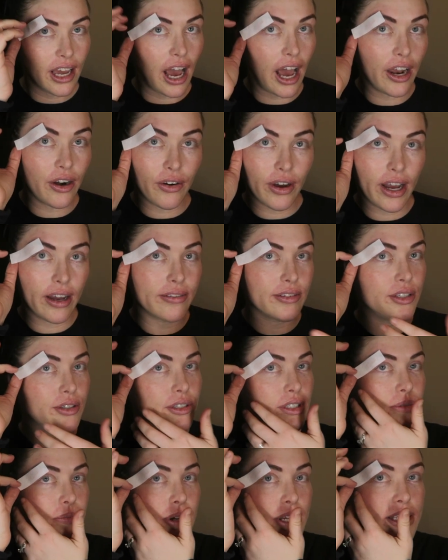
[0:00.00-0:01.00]
I don't have
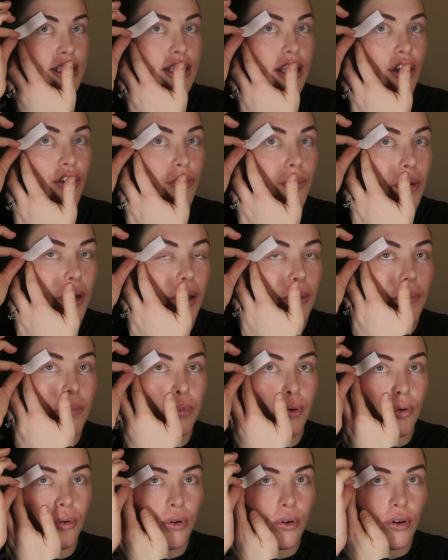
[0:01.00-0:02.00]
to, it's myself,
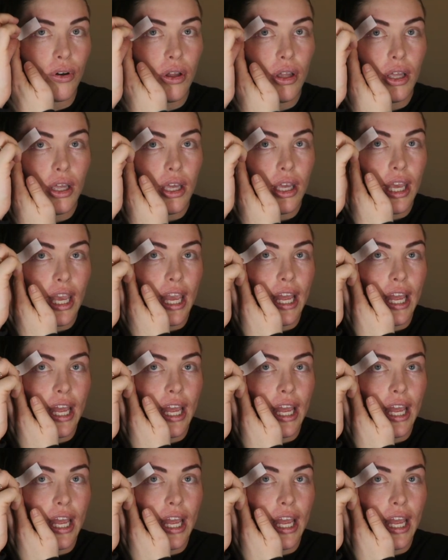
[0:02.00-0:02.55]
but pull,